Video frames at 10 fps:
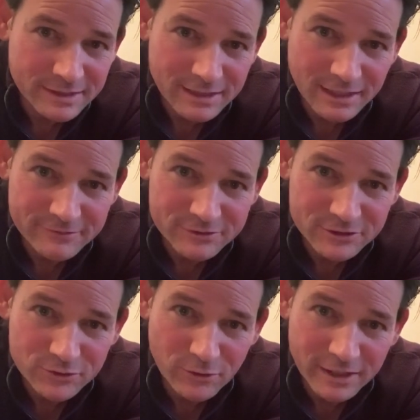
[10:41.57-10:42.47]
life's a
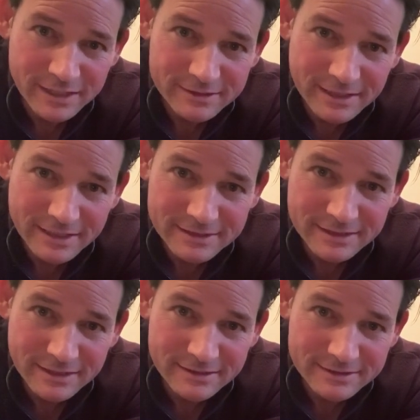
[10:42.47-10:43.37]
story, and
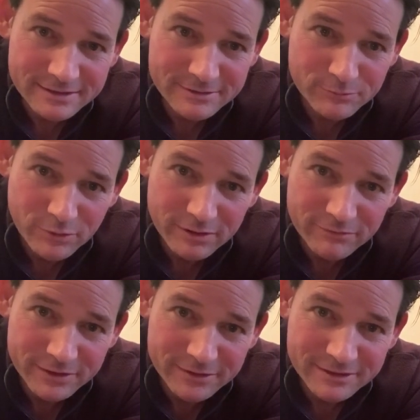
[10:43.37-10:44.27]
it's important
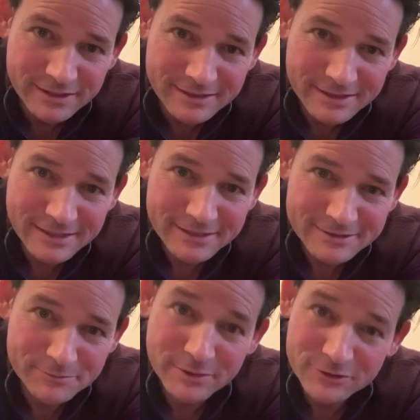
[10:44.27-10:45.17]
for you
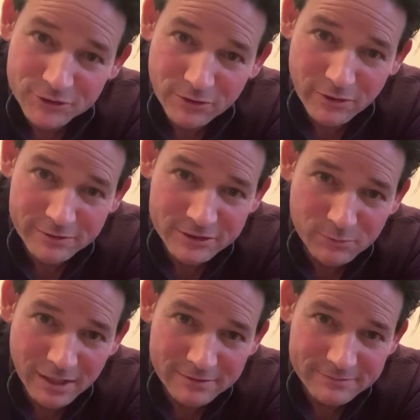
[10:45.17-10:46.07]
to build your own as
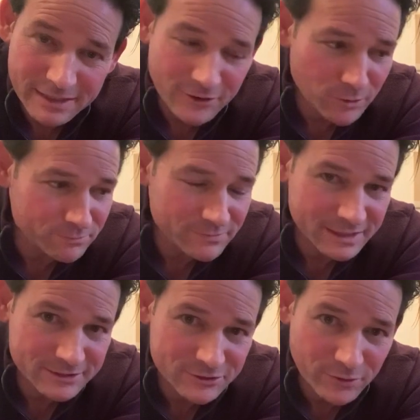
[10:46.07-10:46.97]
well. And I hope
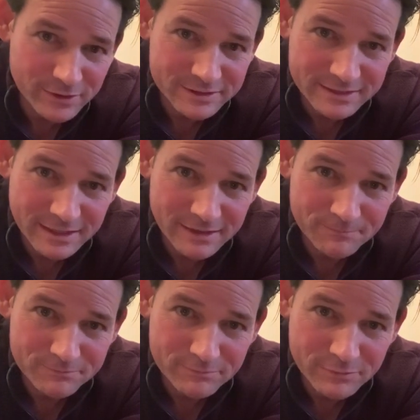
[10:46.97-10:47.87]
these swords
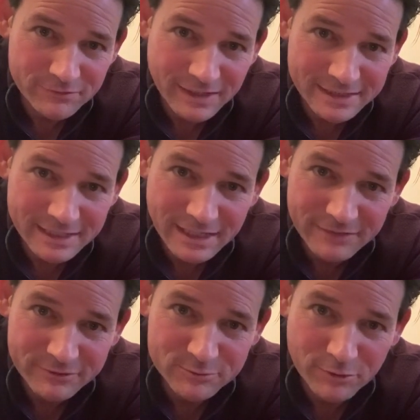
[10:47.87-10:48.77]
provide that kind
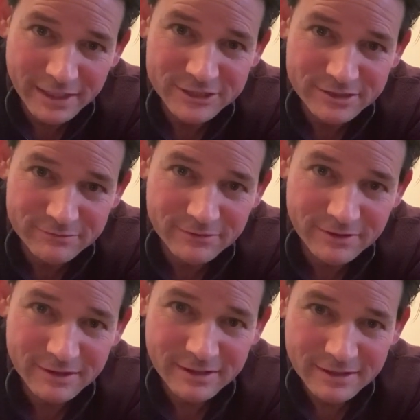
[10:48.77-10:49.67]
of inspiration for
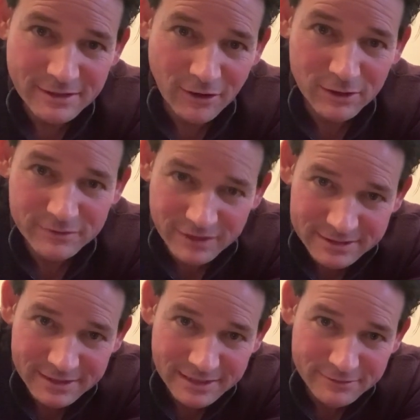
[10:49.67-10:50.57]
all of us
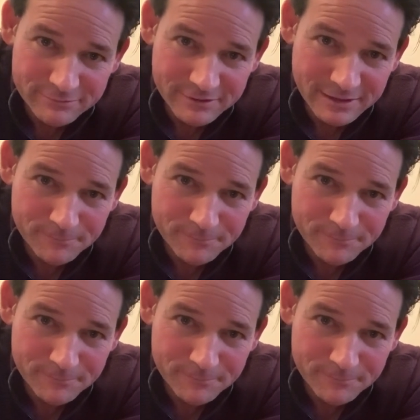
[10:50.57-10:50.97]
to live